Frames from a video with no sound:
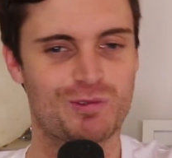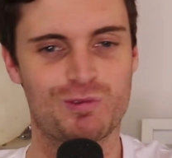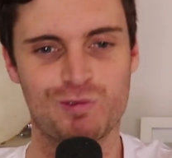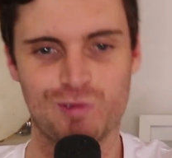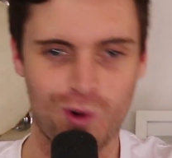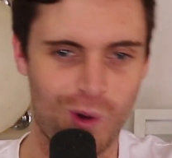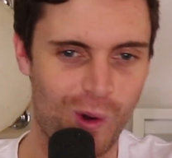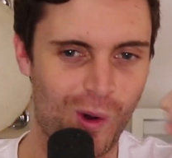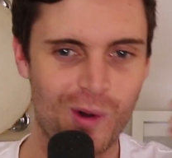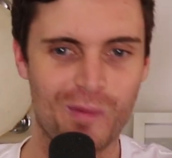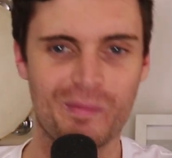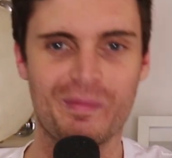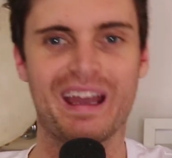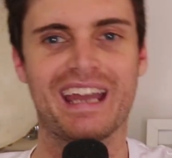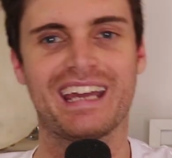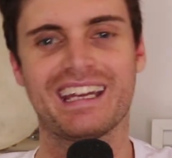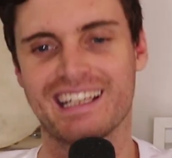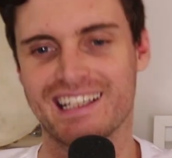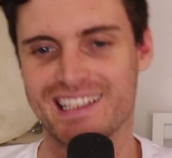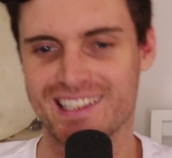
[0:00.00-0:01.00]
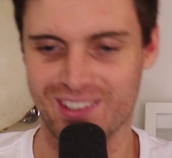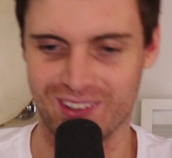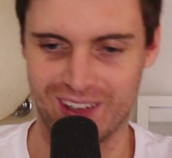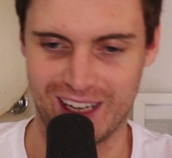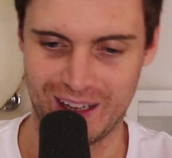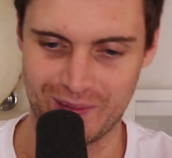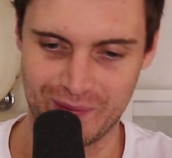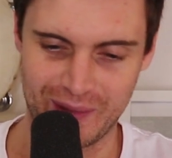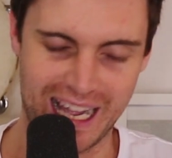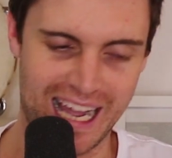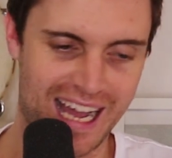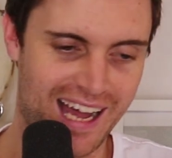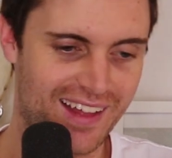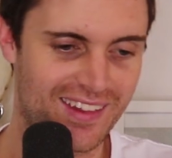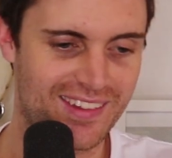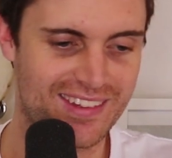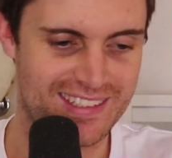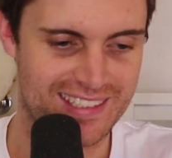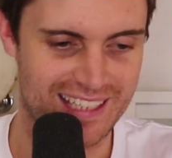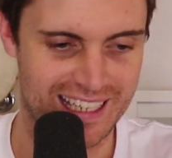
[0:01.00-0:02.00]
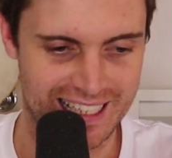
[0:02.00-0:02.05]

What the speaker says: raw meat into our mouths.